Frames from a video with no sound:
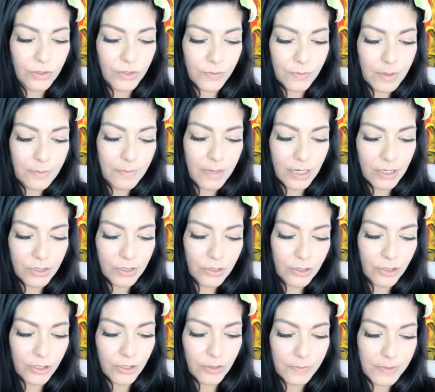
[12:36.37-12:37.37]
Just want to make
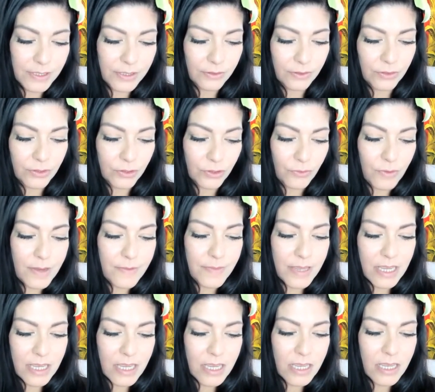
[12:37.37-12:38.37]
sure I'm still
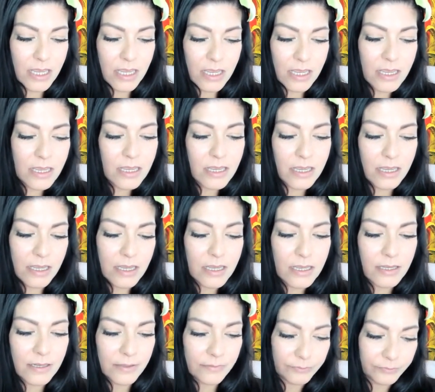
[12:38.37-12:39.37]

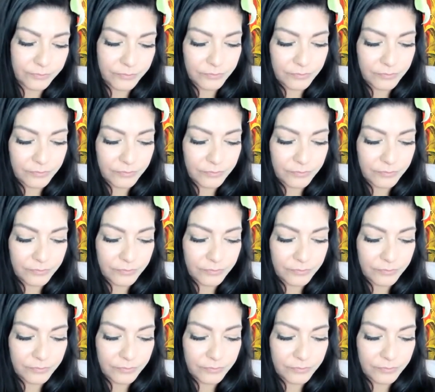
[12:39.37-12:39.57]
streaming.